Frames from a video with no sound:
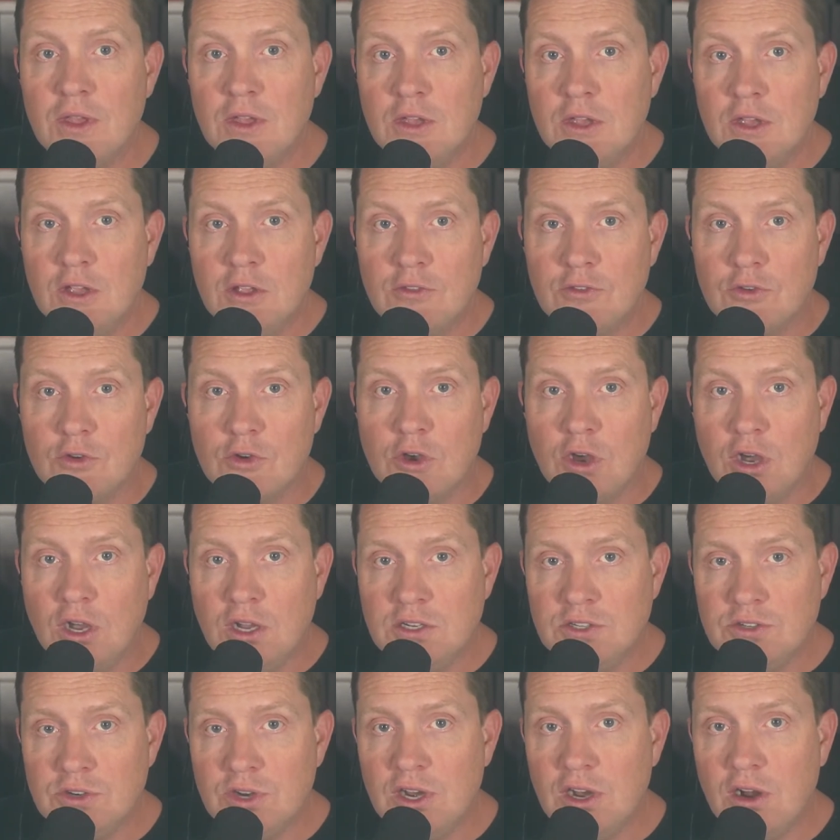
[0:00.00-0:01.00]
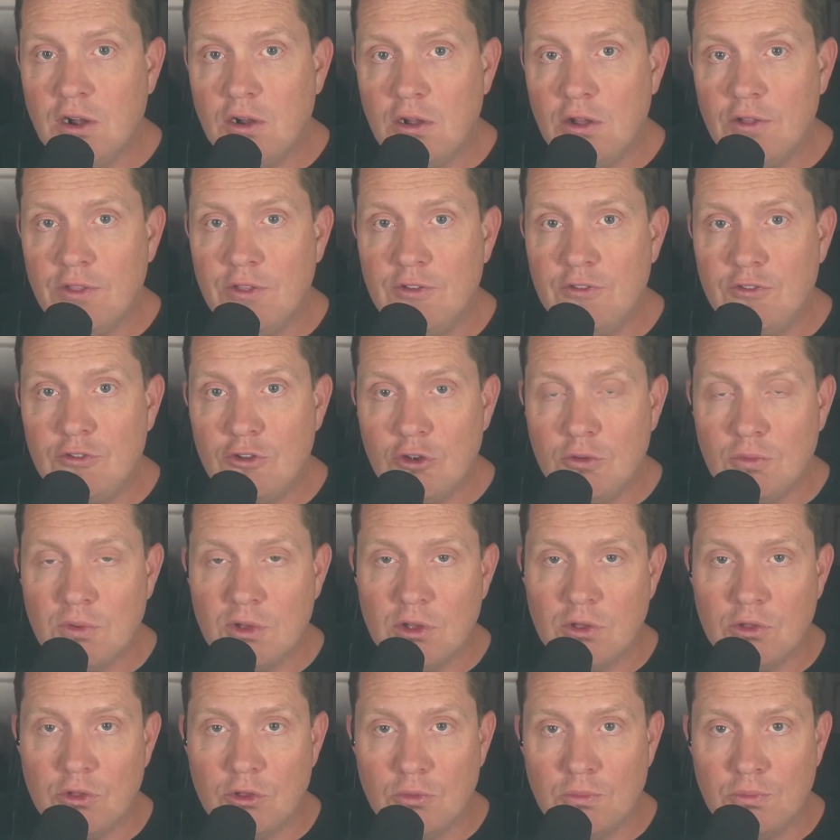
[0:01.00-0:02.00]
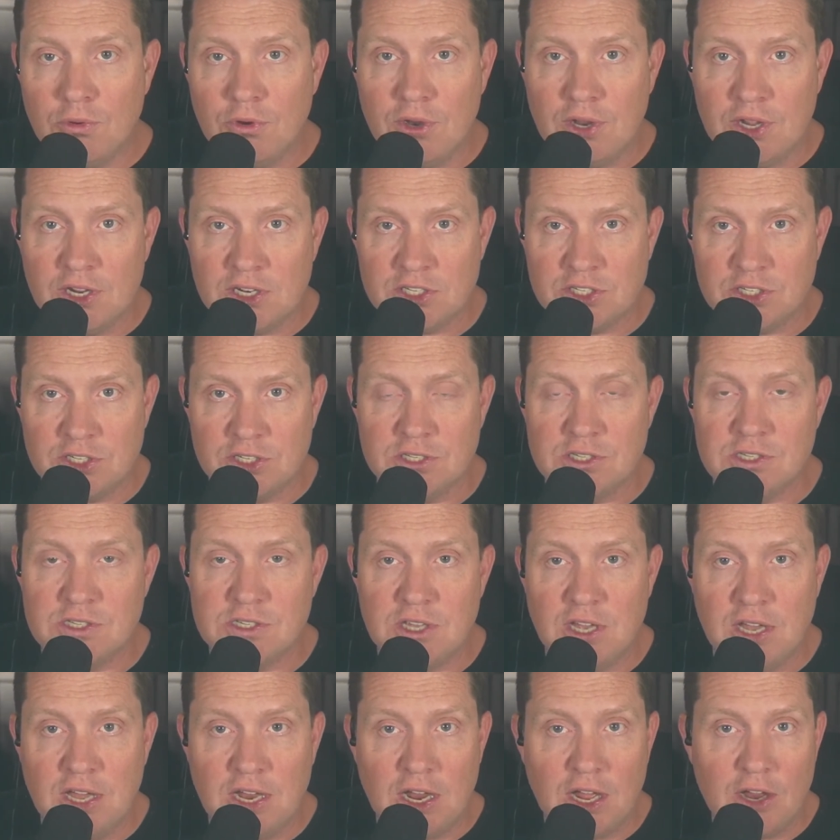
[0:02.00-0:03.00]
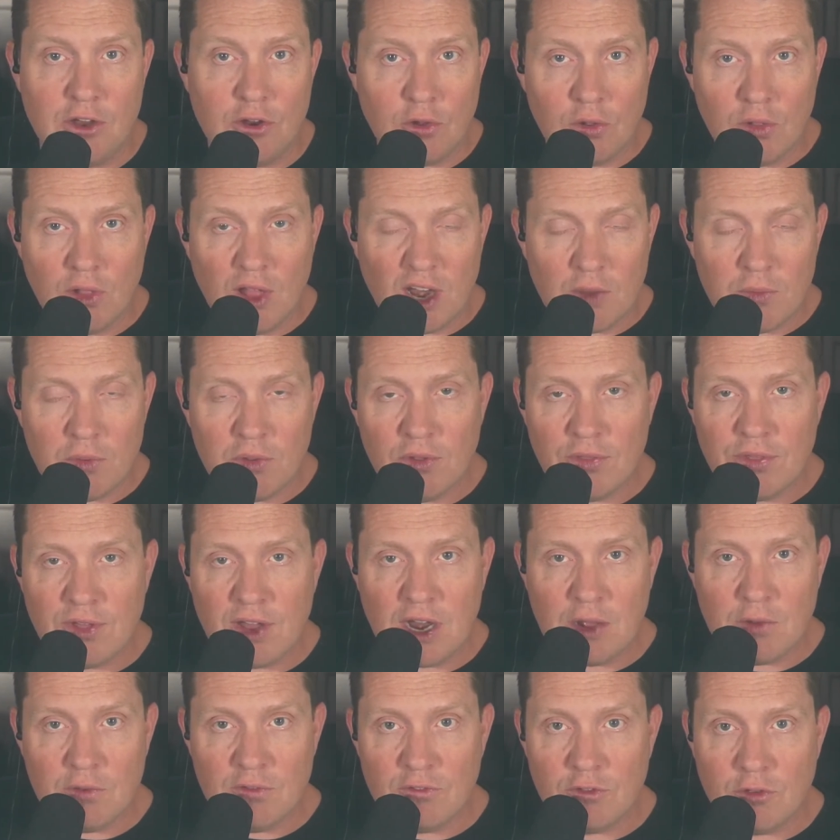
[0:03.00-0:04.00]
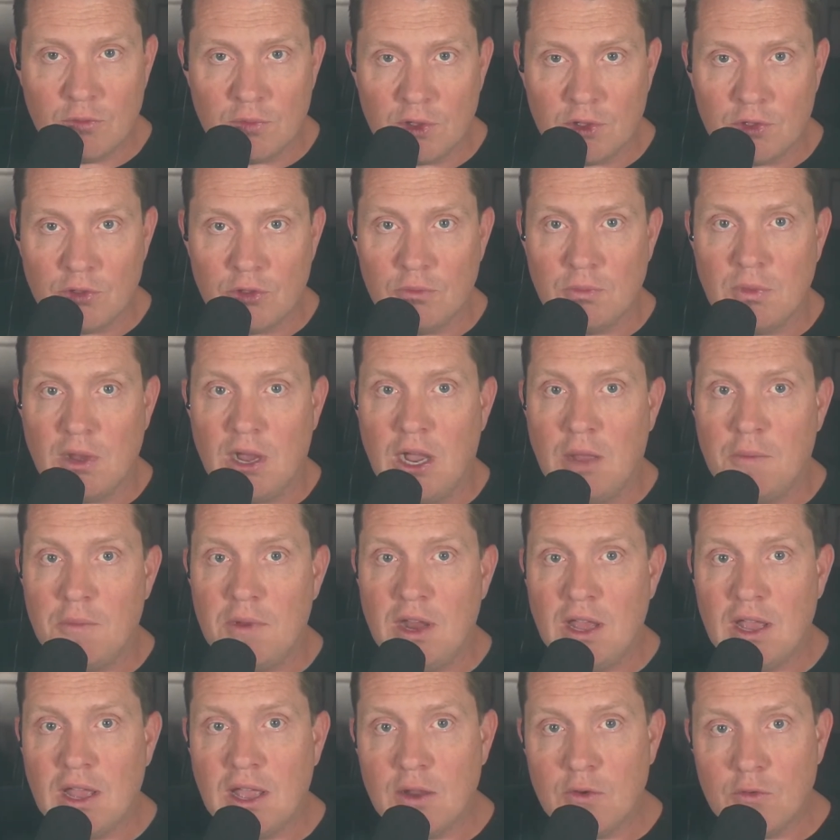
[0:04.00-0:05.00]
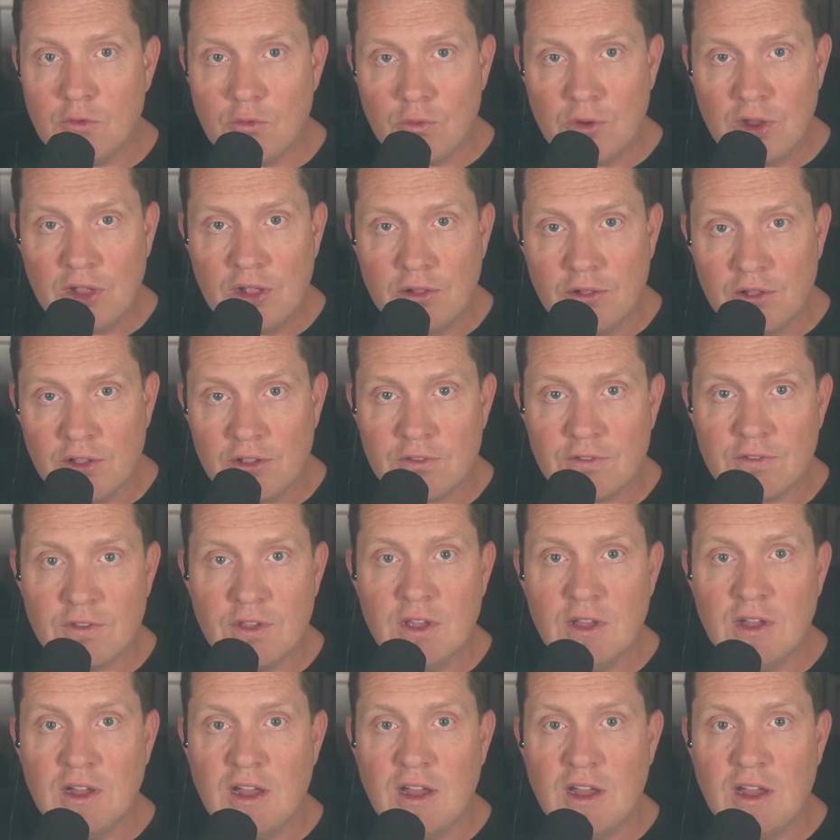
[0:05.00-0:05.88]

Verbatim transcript: So, contrary to all the doom and gloom predictions, and I know a lot of people thought I was doom and gloom, I'm an AI realist.